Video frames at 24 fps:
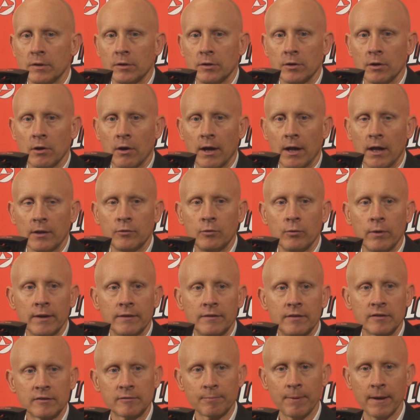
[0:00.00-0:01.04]
you know, I do
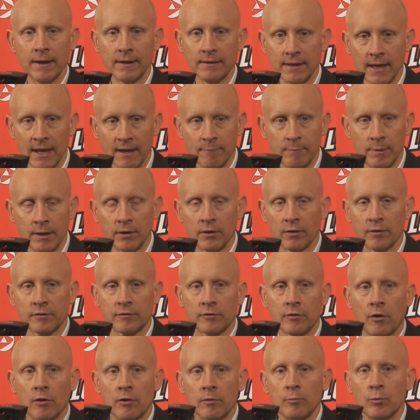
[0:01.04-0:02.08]
anticipate Dave being our
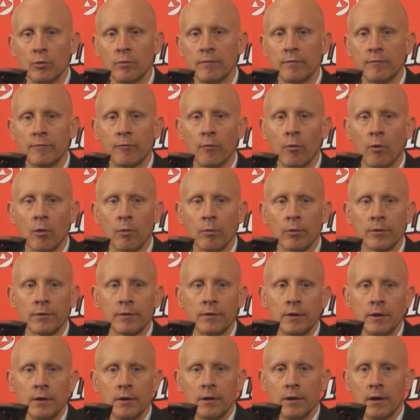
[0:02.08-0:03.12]
starter moving forward,
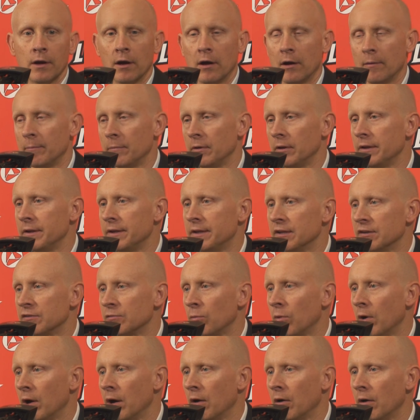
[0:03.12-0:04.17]
Malik as
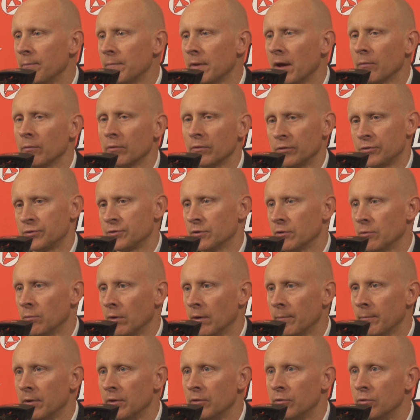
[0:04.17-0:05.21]
well. Not really sure
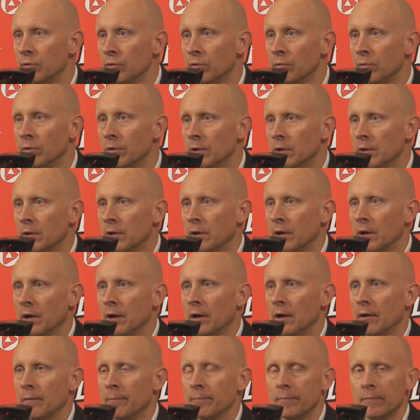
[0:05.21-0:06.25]
what I'm going to do,
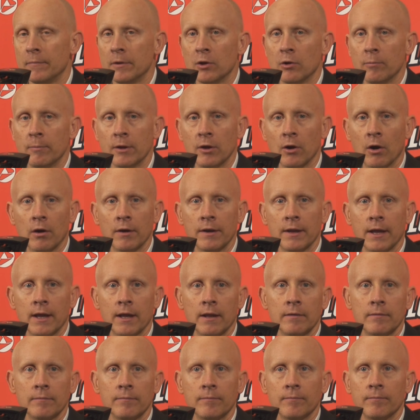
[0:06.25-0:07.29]
you know, beyond
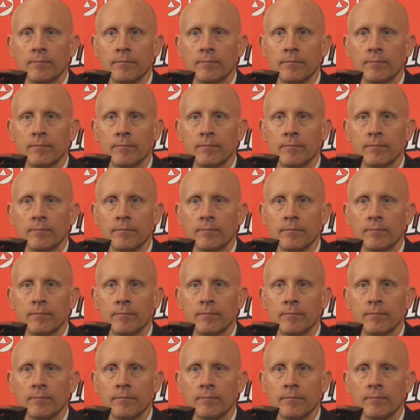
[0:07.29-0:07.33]
that.